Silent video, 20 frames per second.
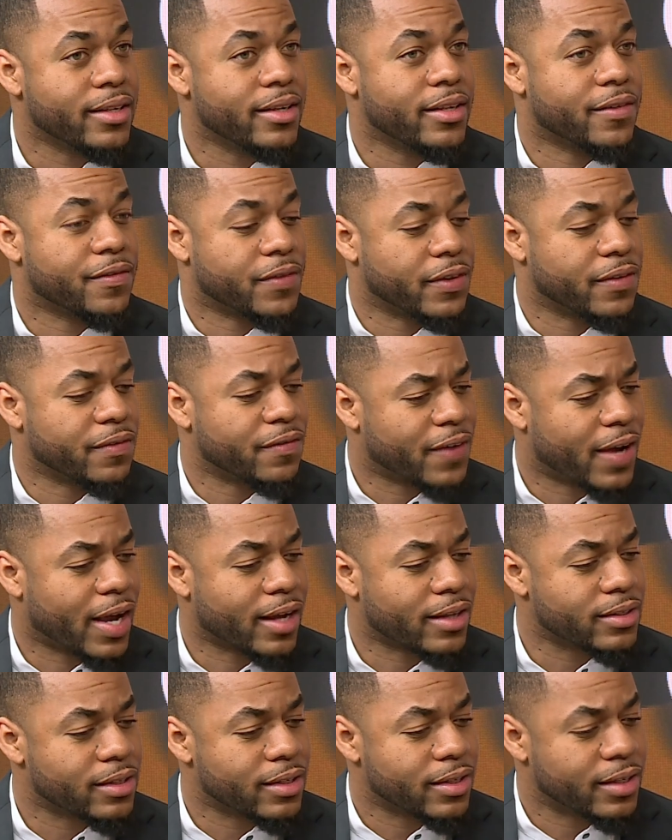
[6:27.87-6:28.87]
if in
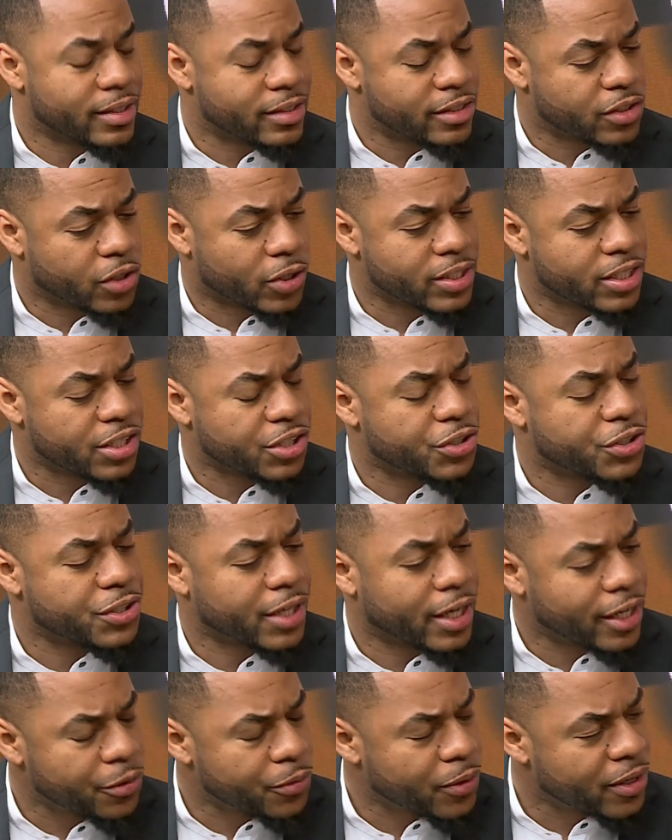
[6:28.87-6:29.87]
fact it's not a
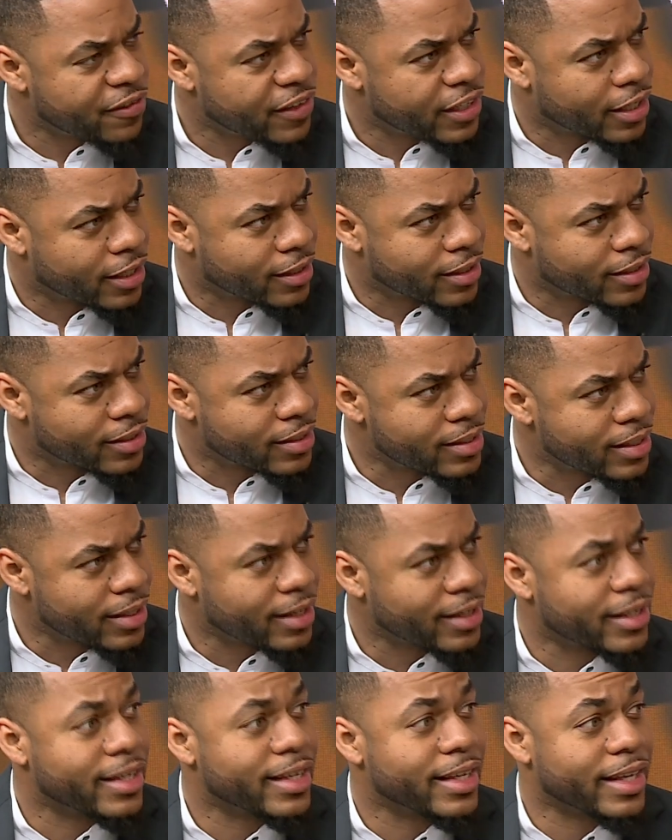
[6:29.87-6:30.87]
genuine redundancy
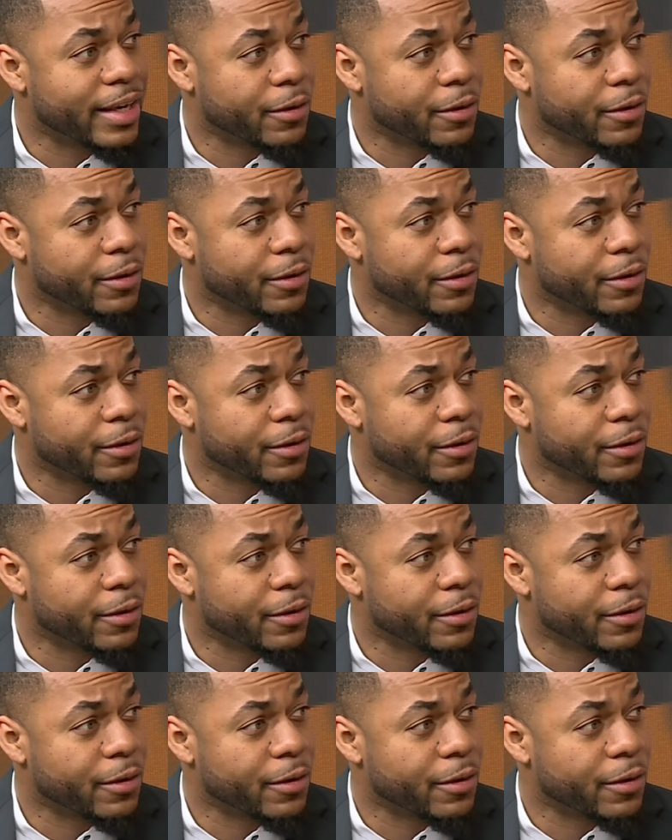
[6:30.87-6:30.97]
and he